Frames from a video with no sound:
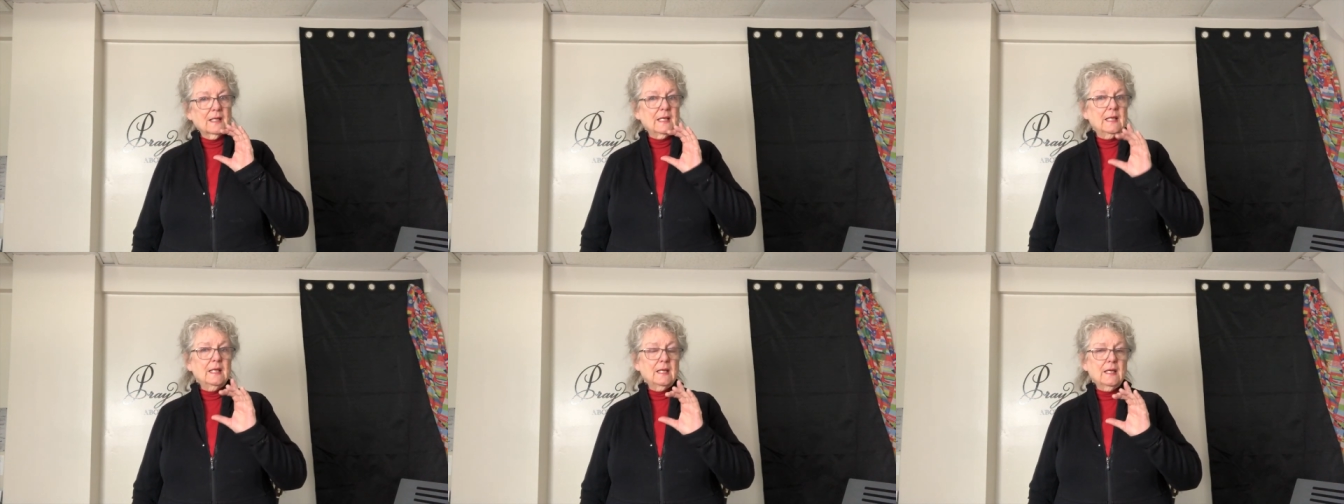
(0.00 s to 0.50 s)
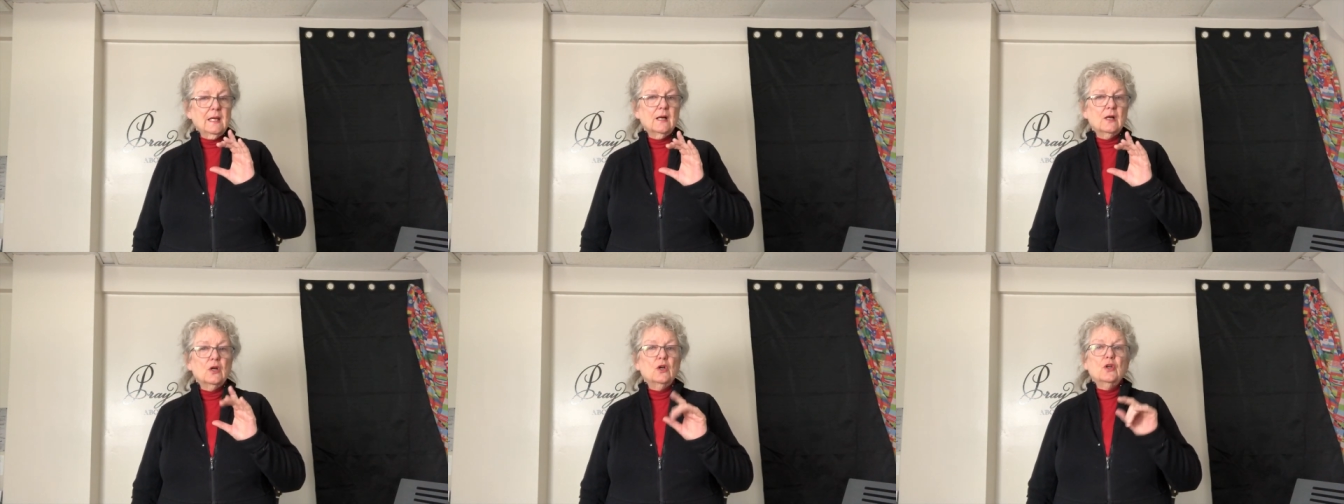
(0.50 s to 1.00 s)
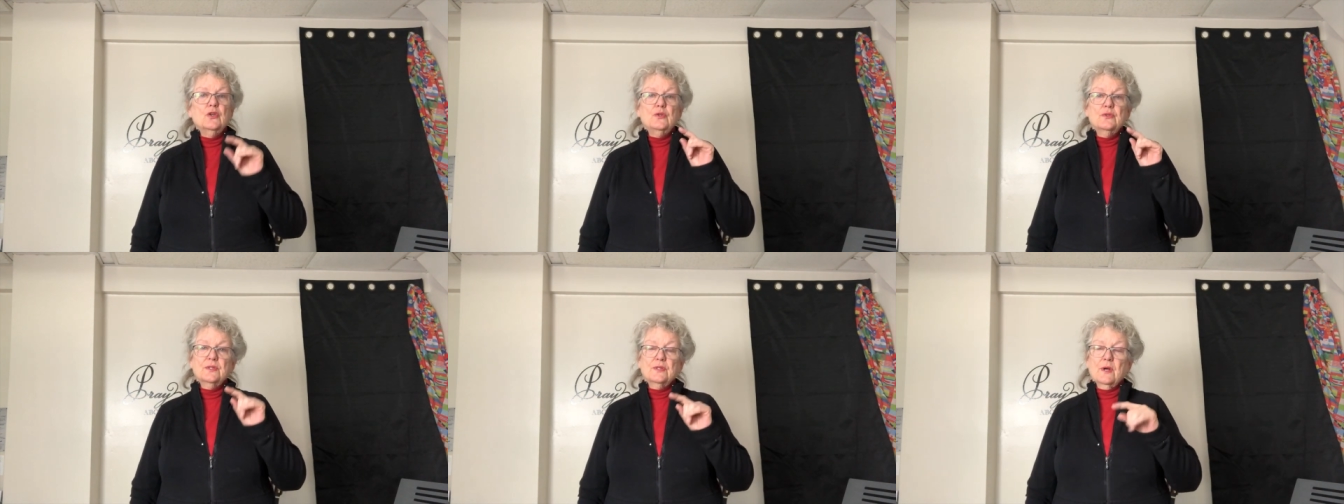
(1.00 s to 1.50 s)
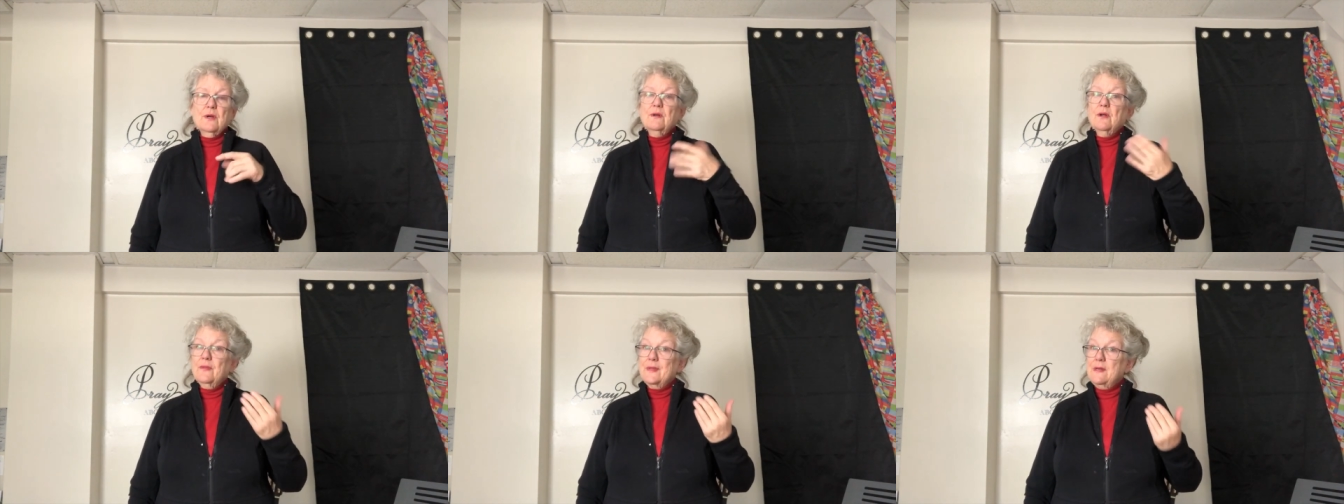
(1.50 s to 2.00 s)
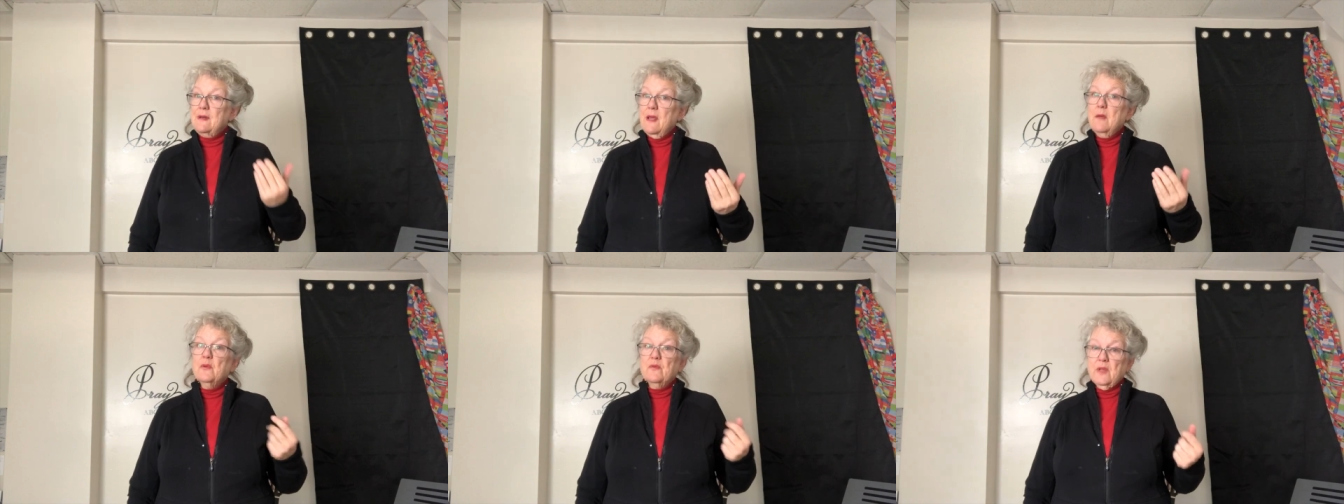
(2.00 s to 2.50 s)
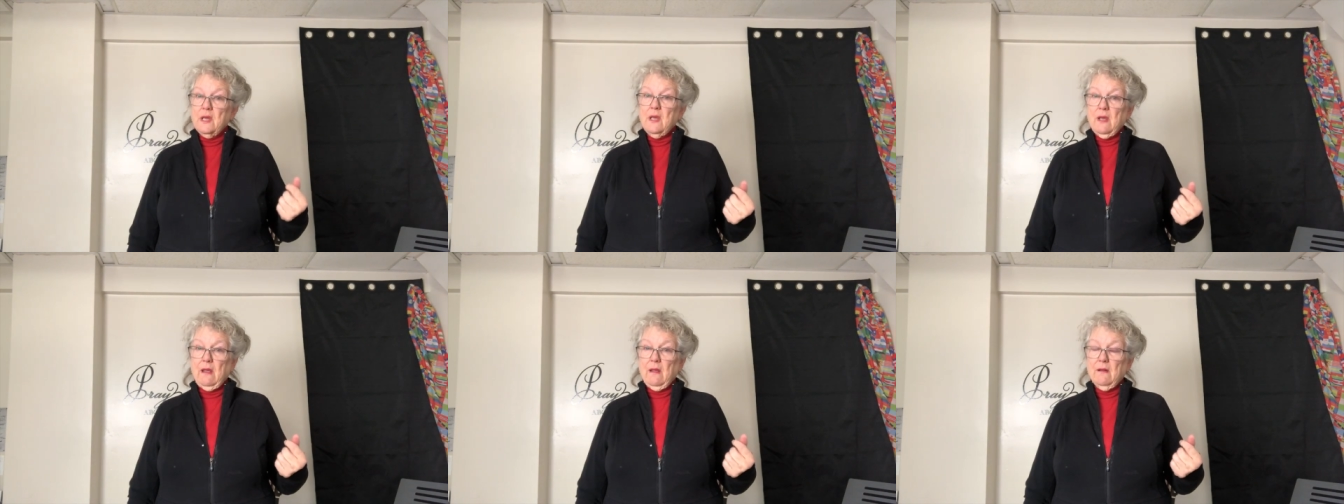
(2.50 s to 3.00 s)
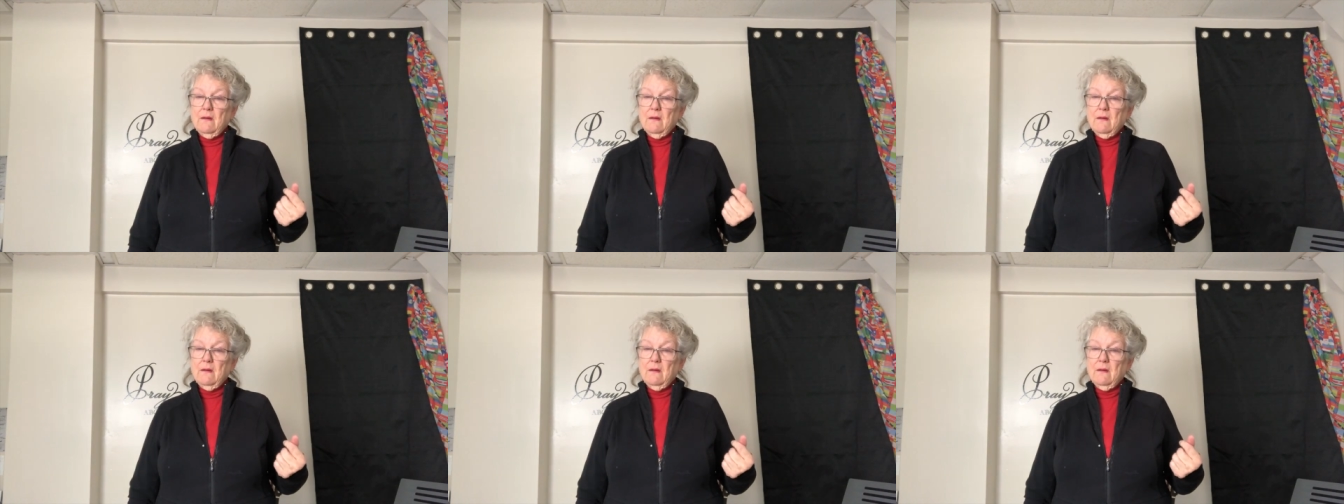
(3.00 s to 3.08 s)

key, you start on the name of the key.